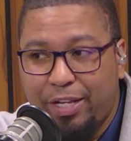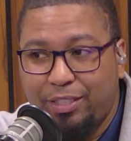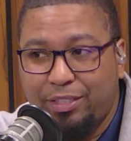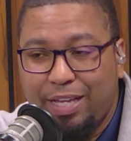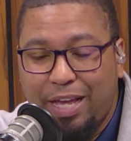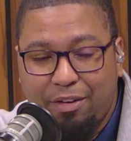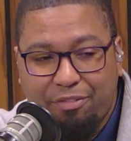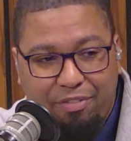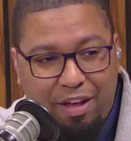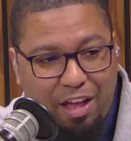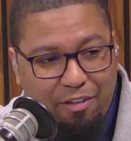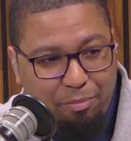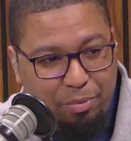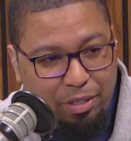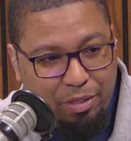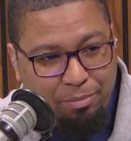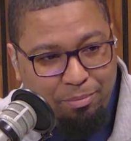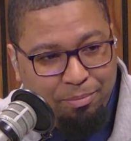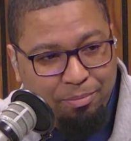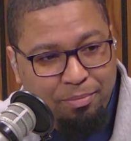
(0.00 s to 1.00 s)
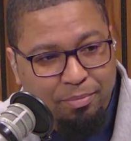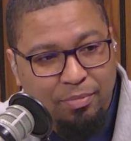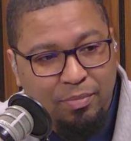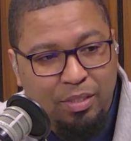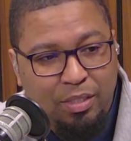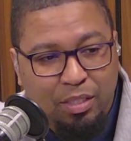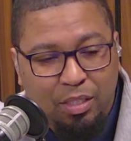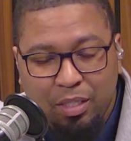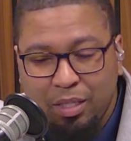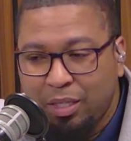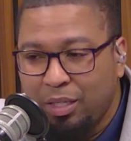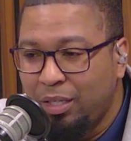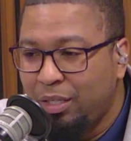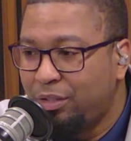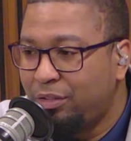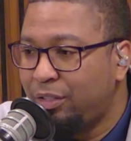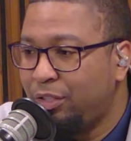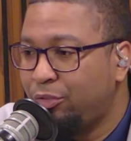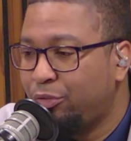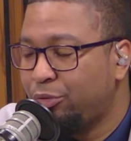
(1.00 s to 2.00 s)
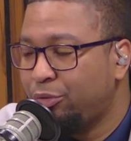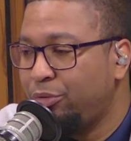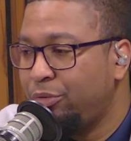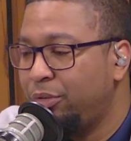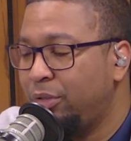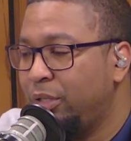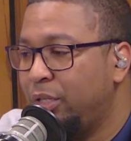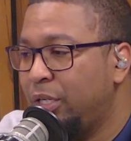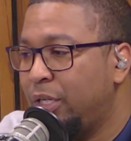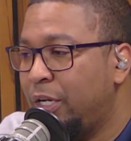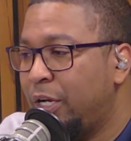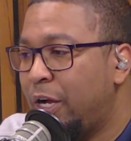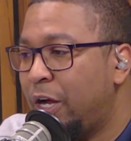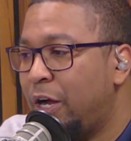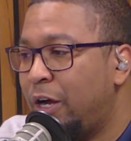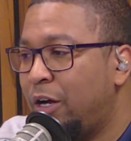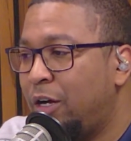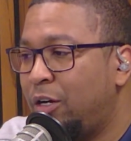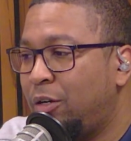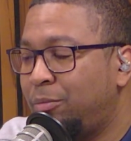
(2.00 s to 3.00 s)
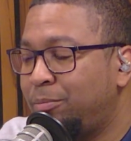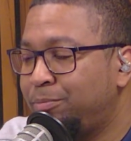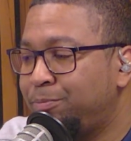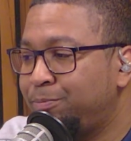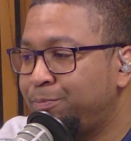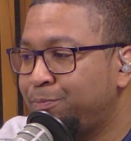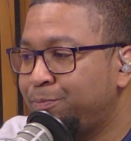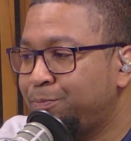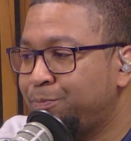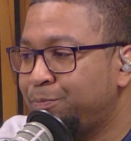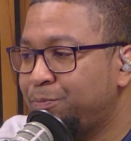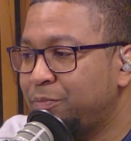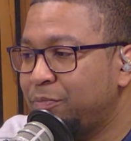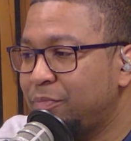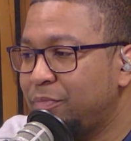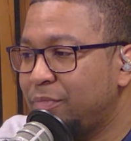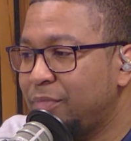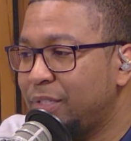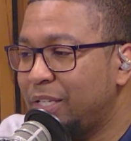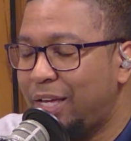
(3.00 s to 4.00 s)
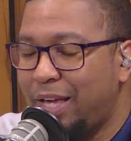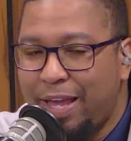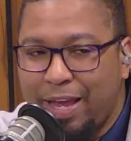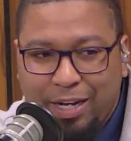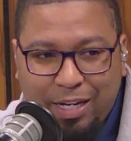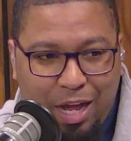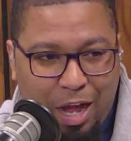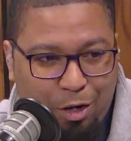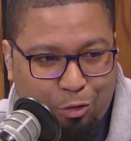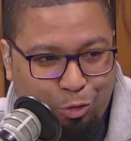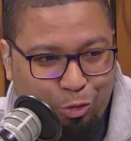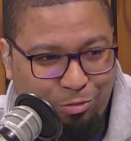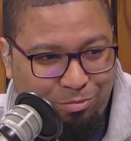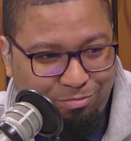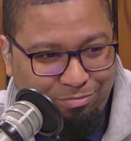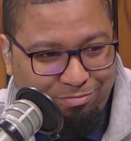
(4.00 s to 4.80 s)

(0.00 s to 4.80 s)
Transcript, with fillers: at 5 p.m. Central. Ann Cockrell.